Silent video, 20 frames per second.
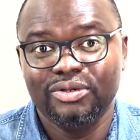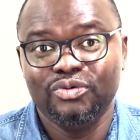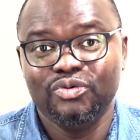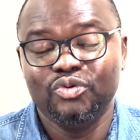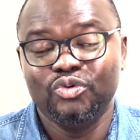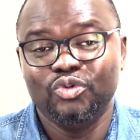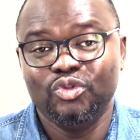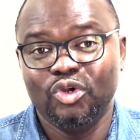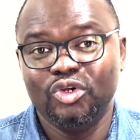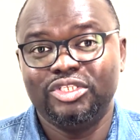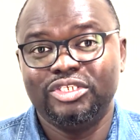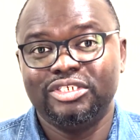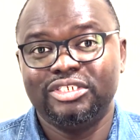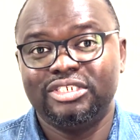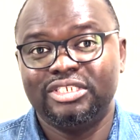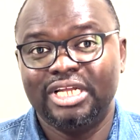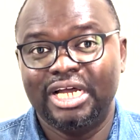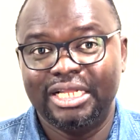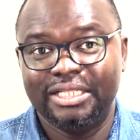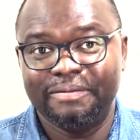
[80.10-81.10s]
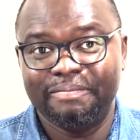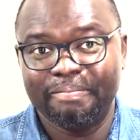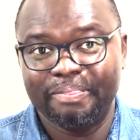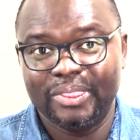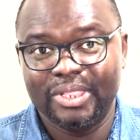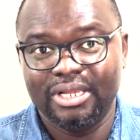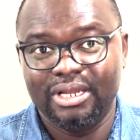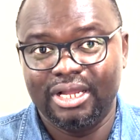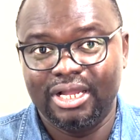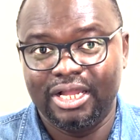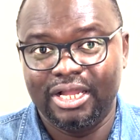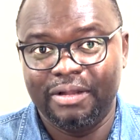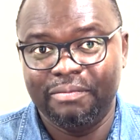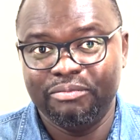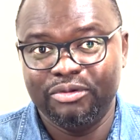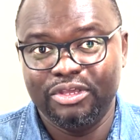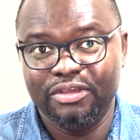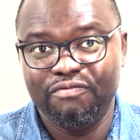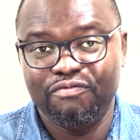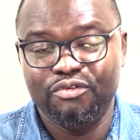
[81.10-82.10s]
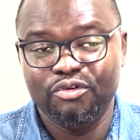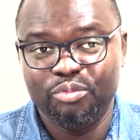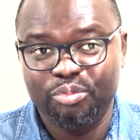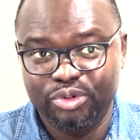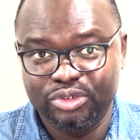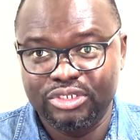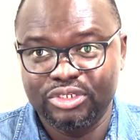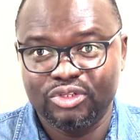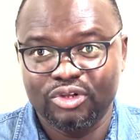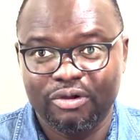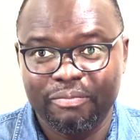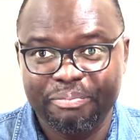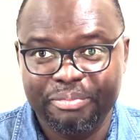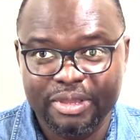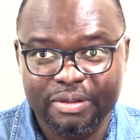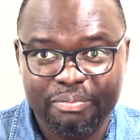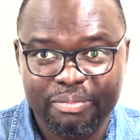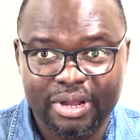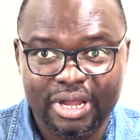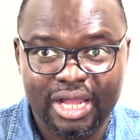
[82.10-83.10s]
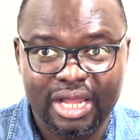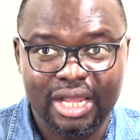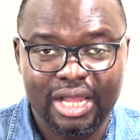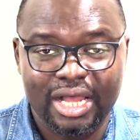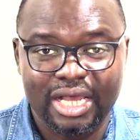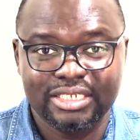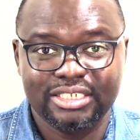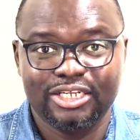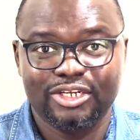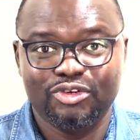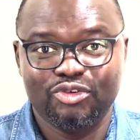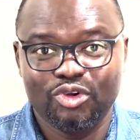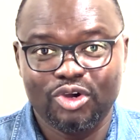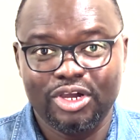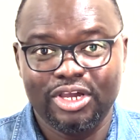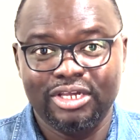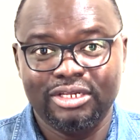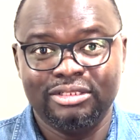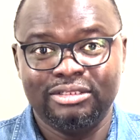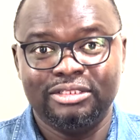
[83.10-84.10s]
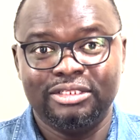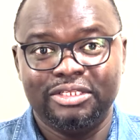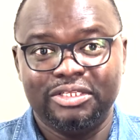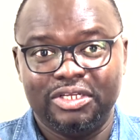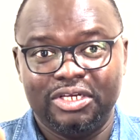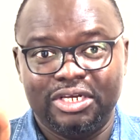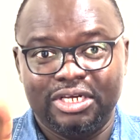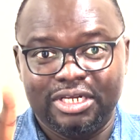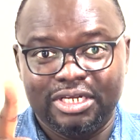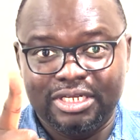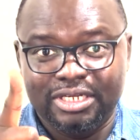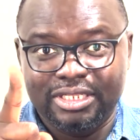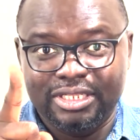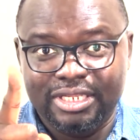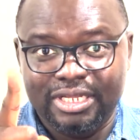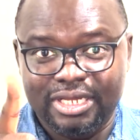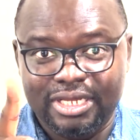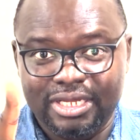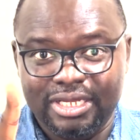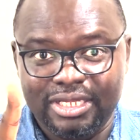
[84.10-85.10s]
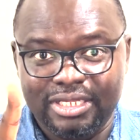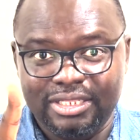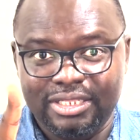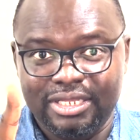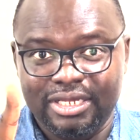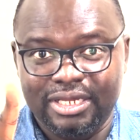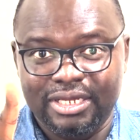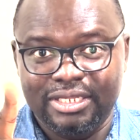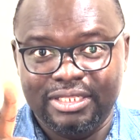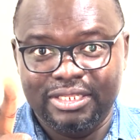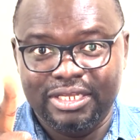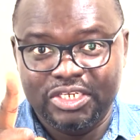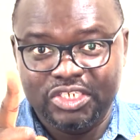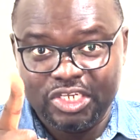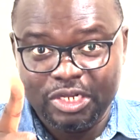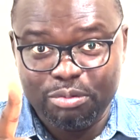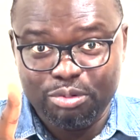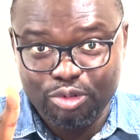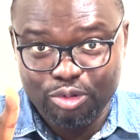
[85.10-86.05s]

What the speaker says: you notice that if you put it on paper as a drawing, the shape